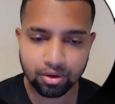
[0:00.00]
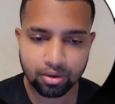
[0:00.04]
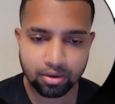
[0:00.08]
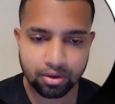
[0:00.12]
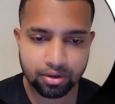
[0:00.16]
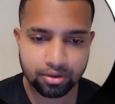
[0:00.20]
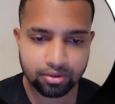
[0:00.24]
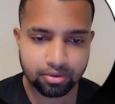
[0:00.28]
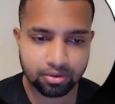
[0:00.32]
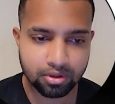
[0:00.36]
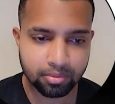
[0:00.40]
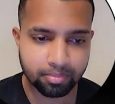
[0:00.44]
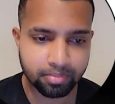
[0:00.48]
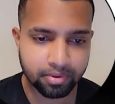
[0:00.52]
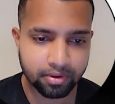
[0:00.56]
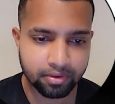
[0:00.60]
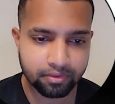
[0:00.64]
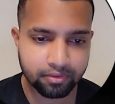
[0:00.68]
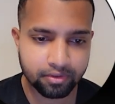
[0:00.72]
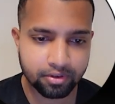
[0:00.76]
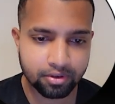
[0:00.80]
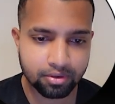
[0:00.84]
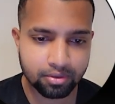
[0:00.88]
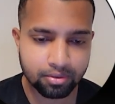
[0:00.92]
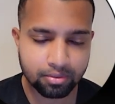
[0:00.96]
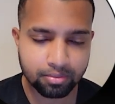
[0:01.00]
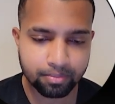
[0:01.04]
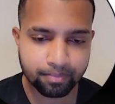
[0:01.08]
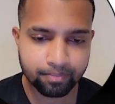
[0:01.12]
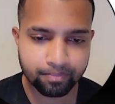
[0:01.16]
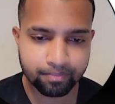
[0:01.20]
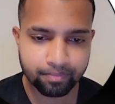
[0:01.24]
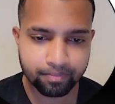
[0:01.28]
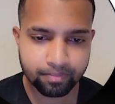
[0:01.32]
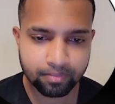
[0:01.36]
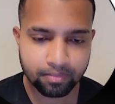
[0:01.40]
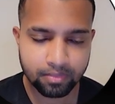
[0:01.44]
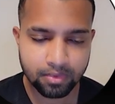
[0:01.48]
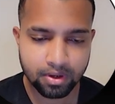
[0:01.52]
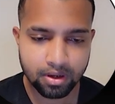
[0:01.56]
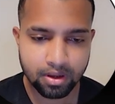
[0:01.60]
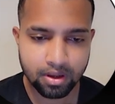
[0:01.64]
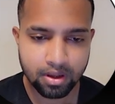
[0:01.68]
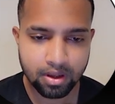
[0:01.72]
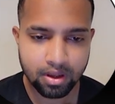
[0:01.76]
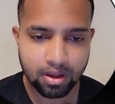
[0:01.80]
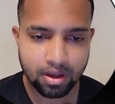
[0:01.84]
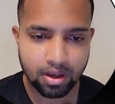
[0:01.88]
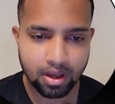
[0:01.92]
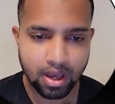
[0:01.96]
go into the preview.
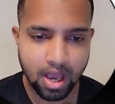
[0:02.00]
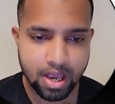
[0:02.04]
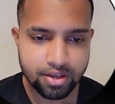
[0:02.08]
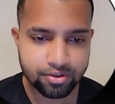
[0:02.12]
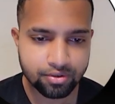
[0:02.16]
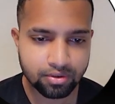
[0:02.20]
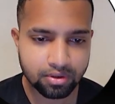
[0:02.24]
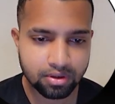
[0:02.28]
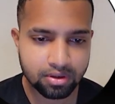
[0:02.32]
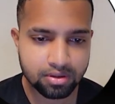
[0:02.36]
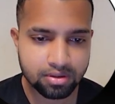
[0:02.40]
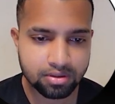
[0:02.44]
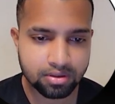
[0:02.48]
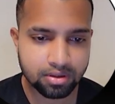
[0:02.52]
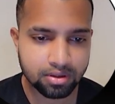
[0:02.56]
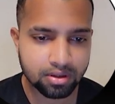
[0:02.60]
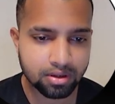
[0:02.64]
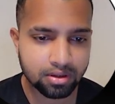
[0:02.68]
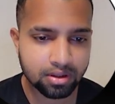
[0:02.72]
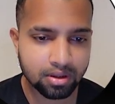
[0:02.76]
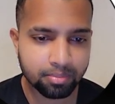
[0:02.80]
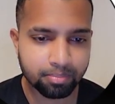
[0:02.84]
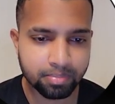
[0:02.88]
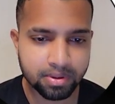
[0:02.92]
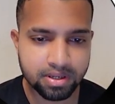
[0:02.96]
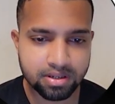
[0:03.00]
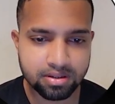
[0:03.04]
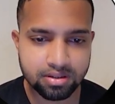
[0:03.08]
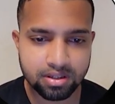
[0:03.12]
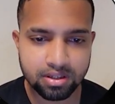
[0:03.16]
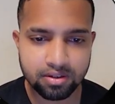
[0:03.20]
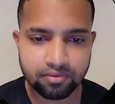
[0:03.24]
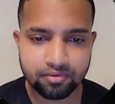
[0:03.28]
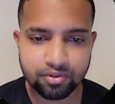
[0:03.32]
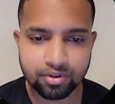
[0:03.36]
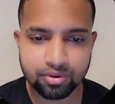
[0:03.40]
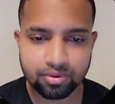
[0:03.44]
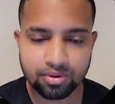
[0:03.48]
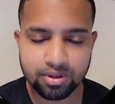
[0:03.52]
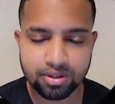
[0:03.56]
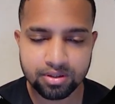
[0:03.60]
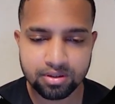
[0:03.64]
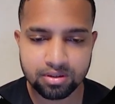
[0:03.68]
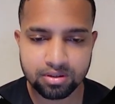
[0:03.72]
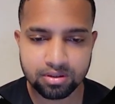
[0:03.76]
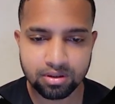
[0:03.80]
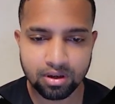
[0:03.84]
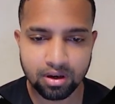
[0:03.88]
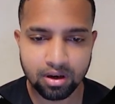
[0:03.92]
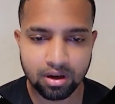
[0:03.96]
As you can see, the PC view
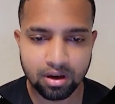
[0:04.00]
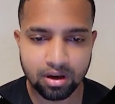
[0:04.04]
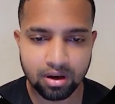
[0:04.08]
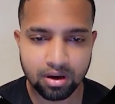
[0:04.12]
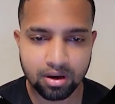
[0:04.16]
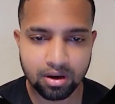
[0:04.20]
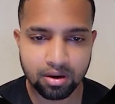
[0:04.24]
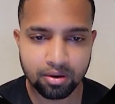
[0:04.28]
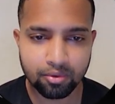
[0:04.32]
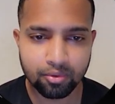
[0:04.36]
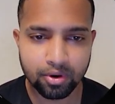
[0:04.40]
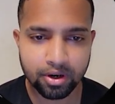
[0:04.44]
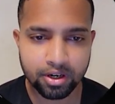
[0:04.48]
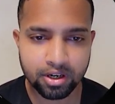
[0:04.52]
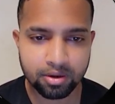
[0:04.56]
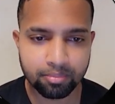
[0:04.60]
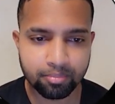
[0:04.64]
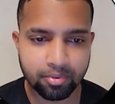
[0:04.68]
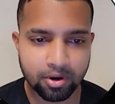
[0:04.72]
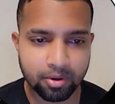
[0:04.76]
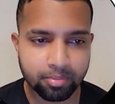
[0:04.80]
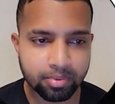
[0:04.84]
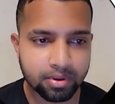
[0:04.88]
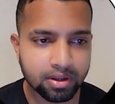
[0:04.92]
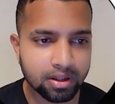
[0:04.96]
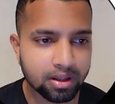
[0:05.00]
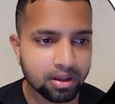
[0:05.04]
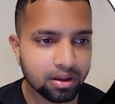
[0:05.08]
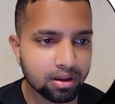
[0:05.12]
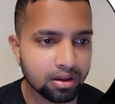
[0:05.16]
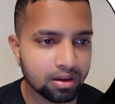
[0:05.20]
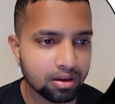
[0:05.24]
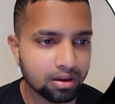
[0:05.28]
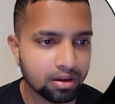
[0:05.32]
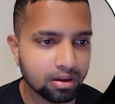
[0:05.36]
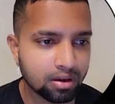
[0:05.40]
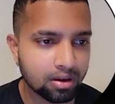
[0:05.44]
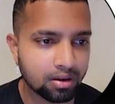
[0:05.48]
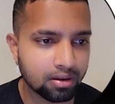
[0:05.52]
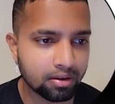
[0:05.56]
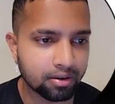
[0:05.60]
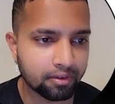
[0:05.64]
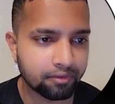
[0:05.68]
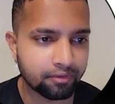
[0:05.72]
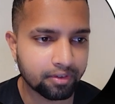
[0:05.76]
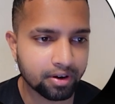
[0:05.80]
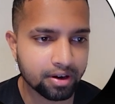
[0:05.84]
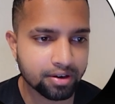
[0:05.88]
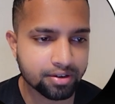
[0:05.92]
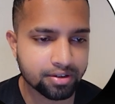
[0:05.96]
is working properly.
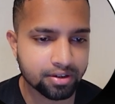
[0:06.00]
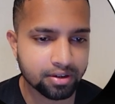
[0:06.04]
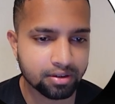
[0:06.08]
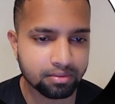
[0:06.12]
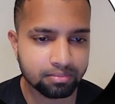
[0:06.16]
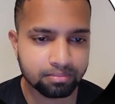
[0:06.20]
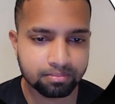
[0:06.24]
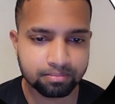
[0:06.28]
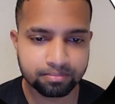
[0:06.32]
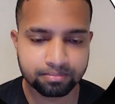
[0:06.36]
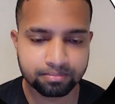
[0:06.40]
Refresh it.